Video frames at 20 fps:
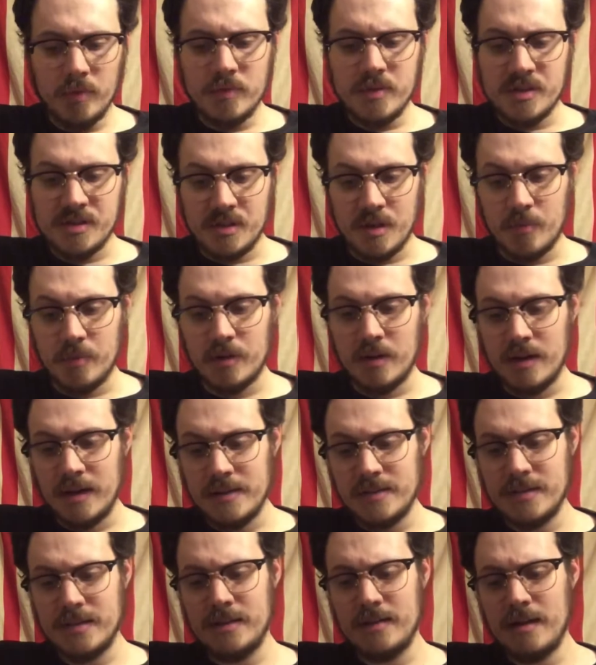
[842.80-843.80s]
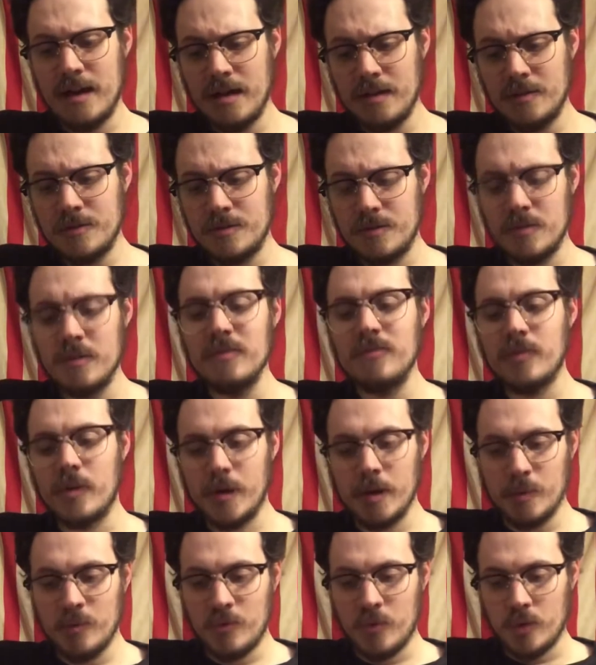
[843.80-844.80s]
December 1992,
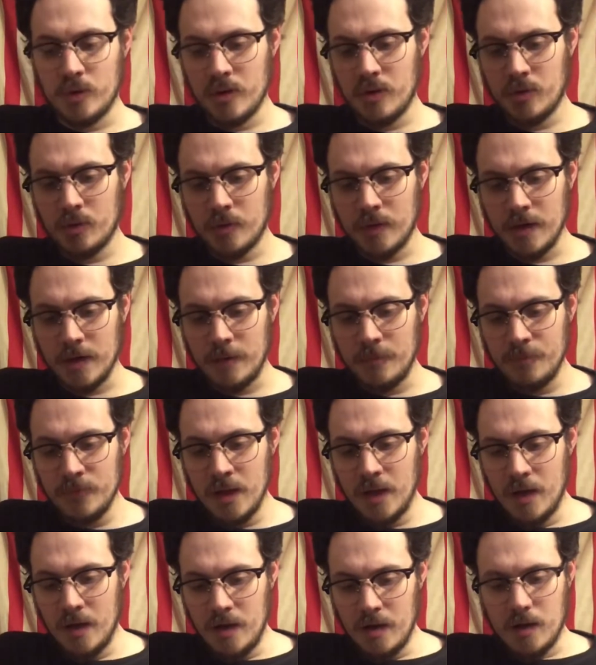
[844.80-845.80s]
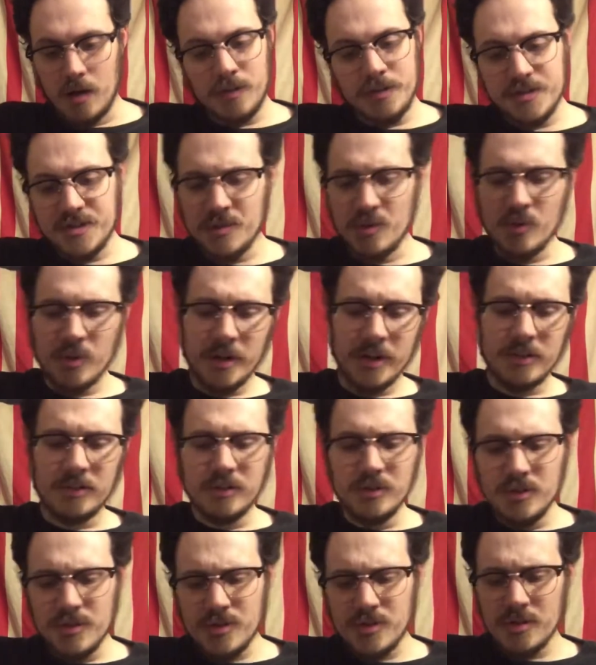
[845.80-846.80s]
volume 43. While the story
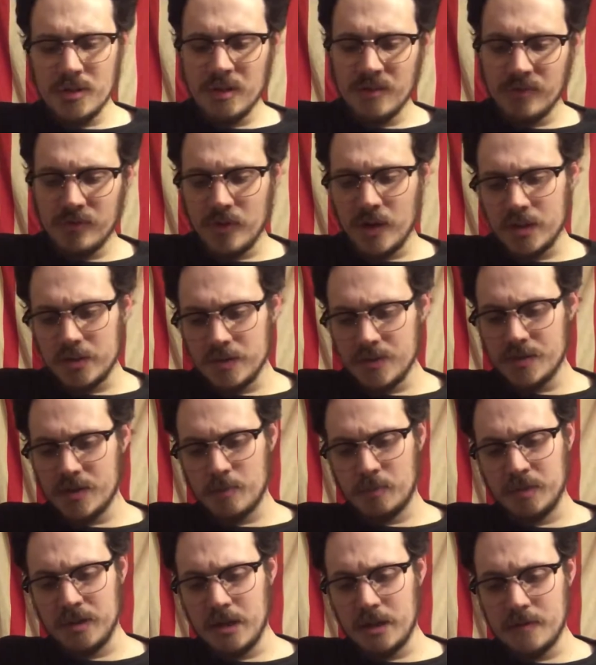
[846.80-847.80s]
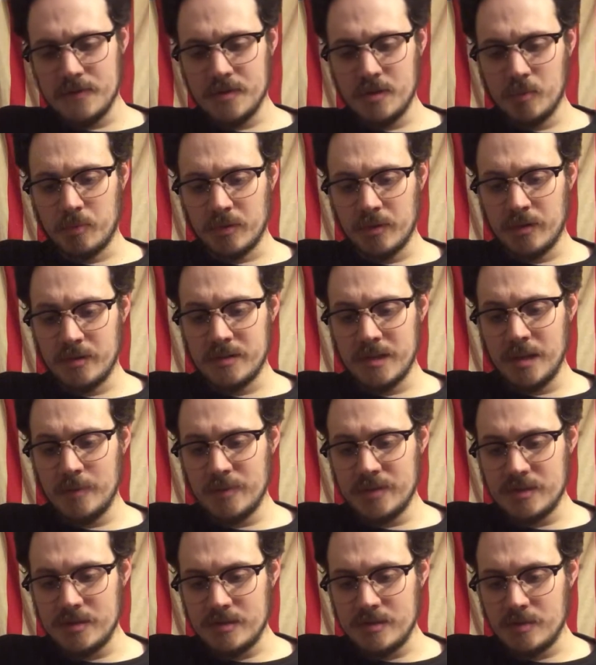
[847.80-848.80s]
loosely follows the plot of Super Entertainment
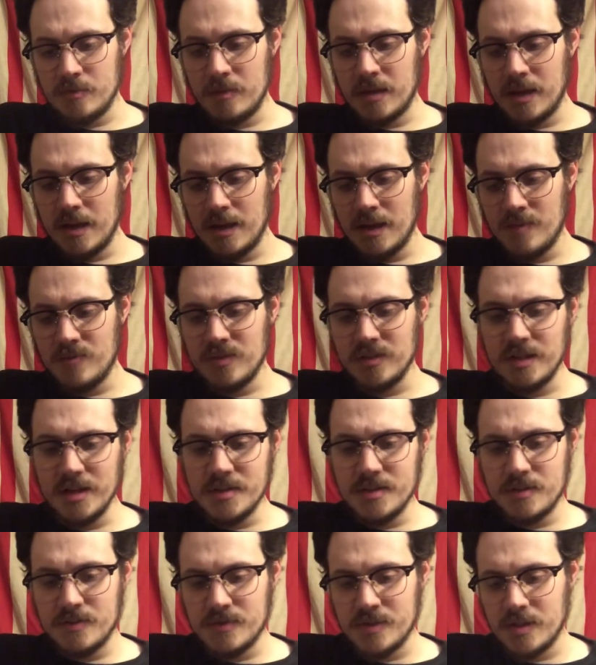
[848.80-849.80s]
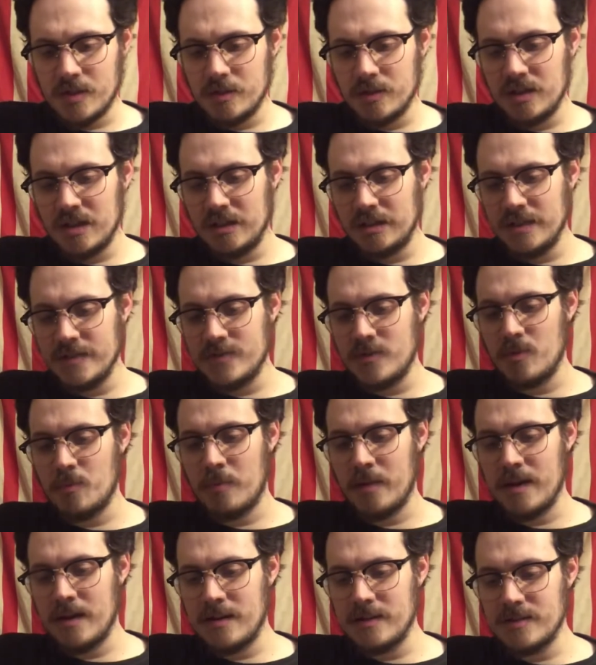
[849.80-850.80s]
System game, The Legend of Zelda: A Link to the
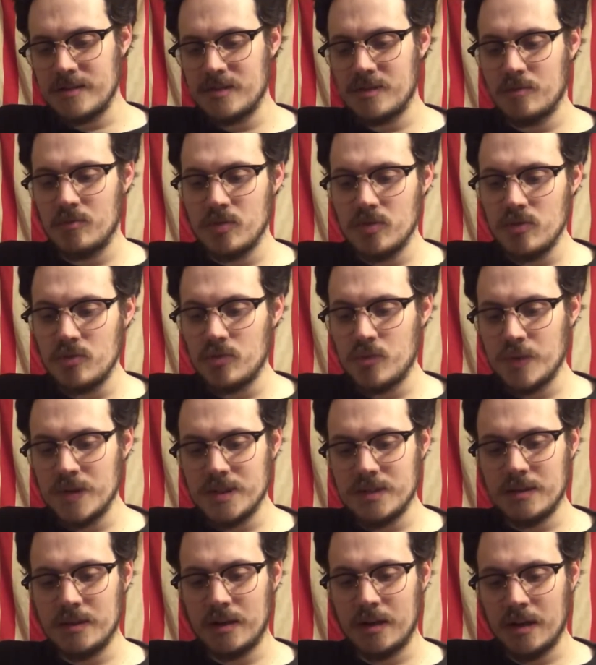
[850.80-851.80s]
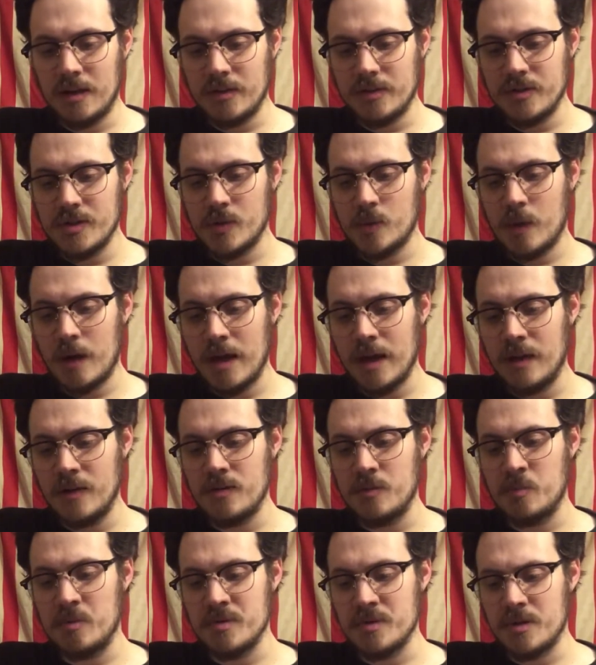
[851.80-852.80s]
Past, some new twists and characters were added
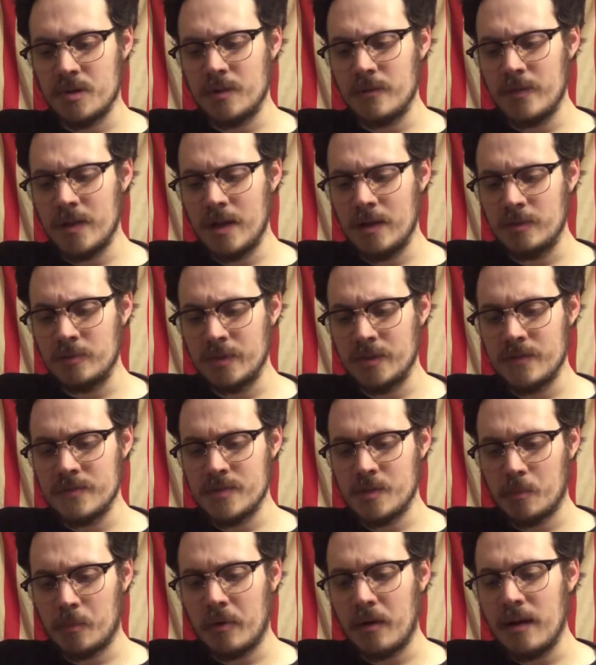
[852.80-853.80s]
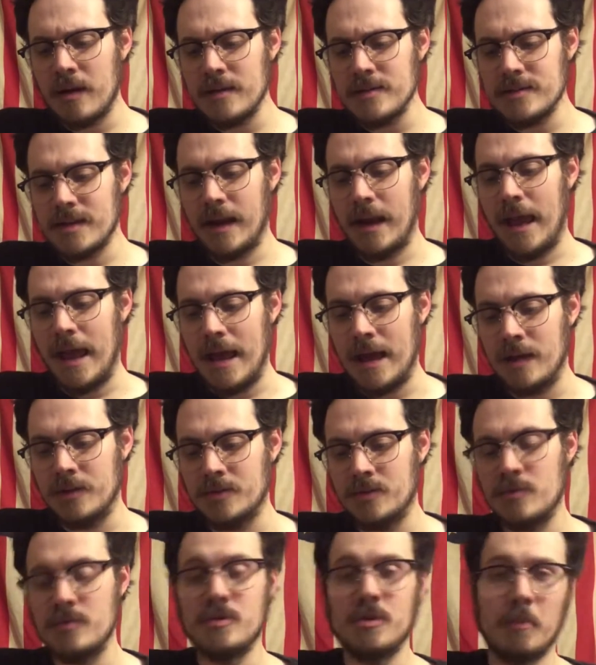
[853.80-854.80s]
to preserve the element of surprise and add
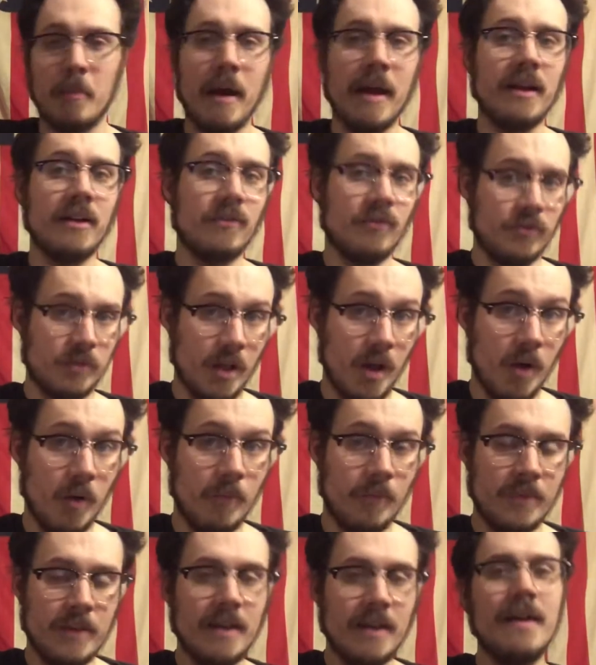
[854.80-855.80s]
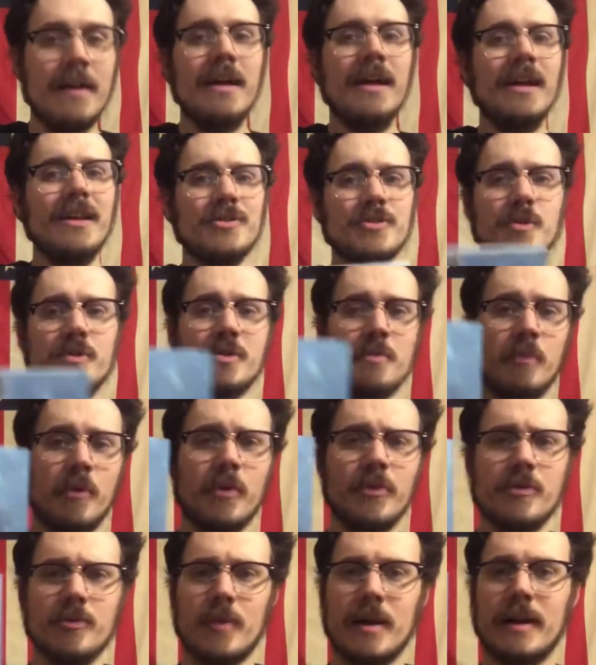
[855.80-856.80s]
to the dramatic flow. So it's
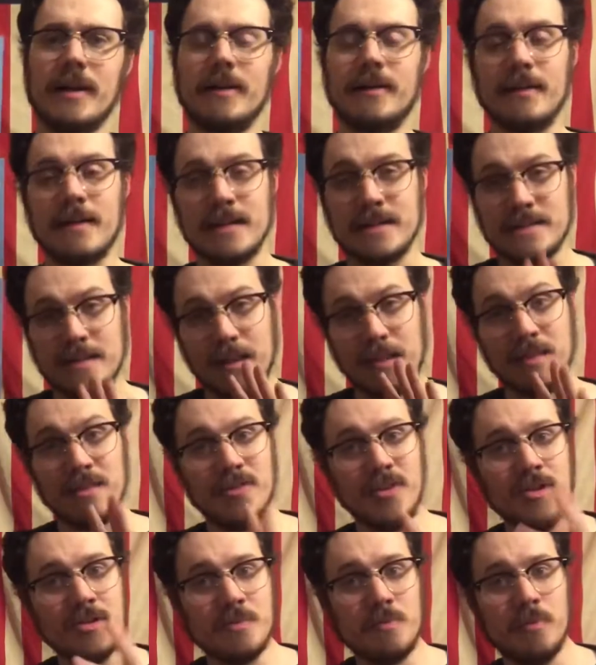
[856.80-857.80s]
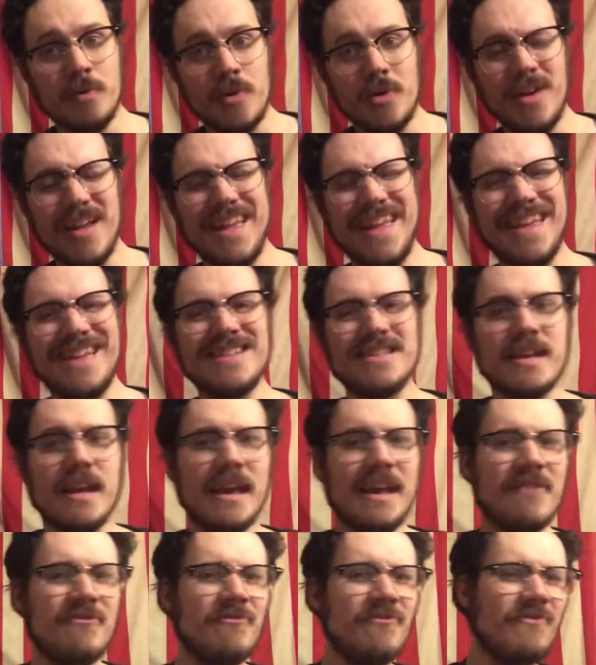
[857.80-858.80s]
important to recognize this book is
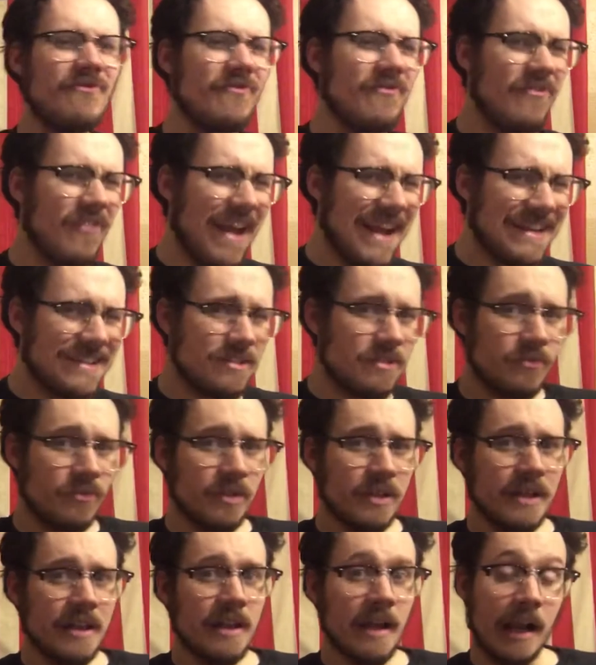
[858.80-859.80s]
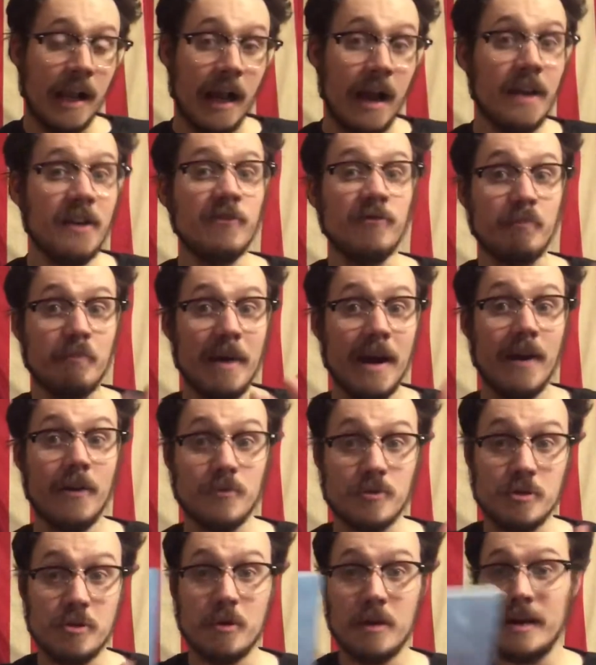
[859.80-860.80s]
effectively a kind of bound
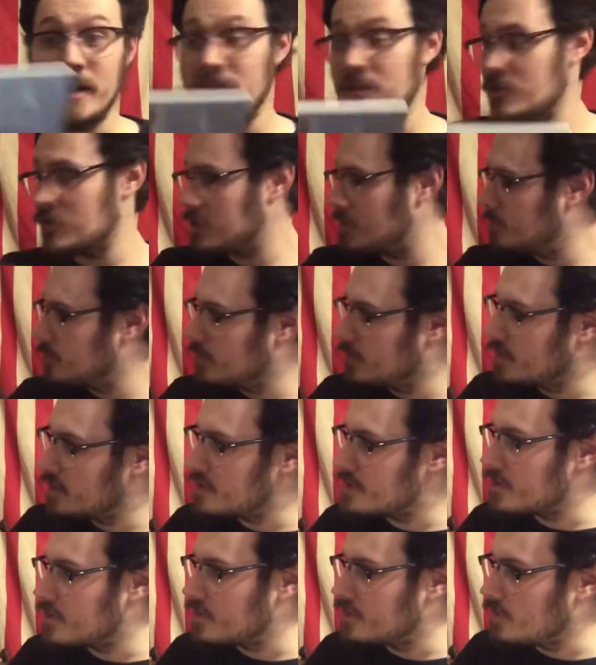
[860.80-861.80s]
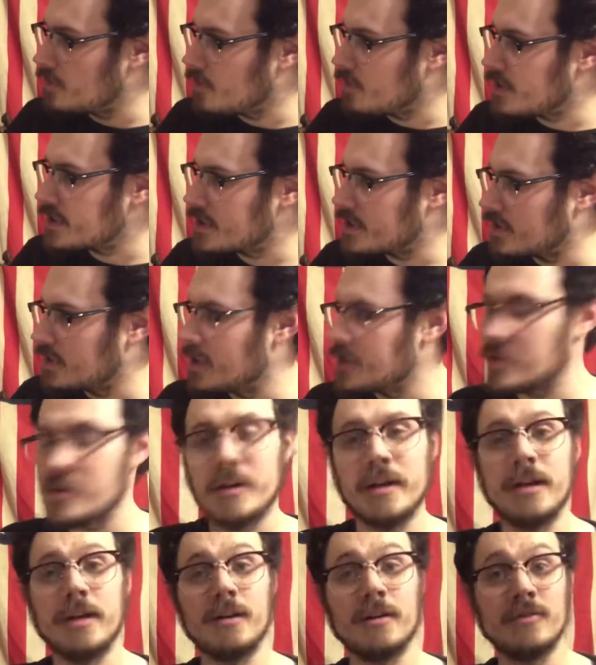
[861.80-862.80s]
trade, similar to this collection
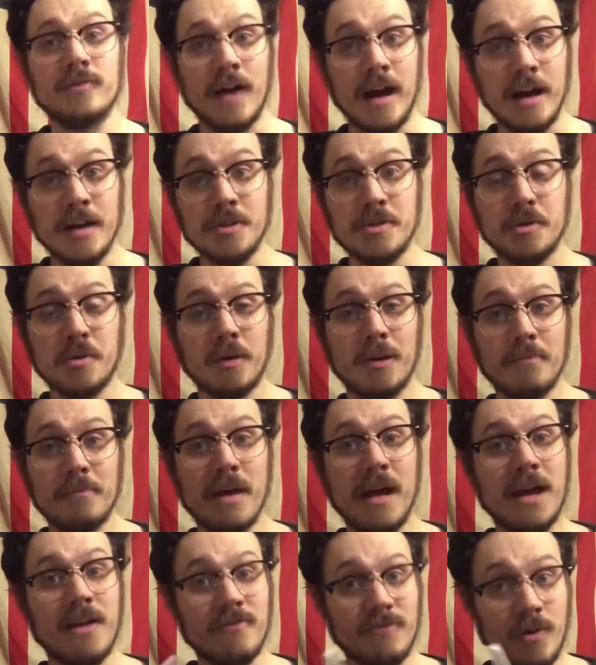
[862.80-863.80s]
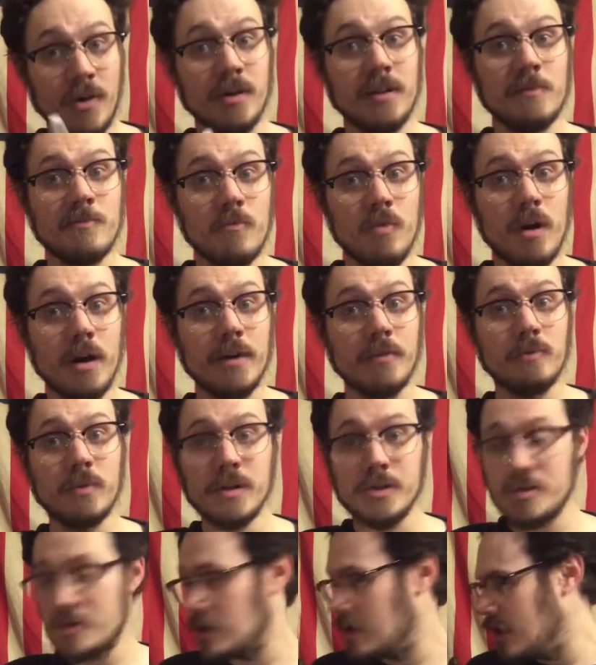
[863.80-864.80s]
here of Ice Cream Man Volume 1,
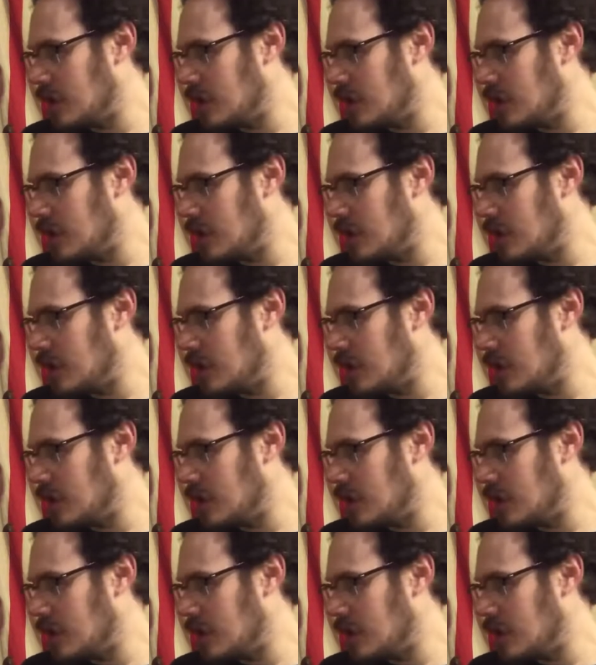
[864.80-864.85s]
which,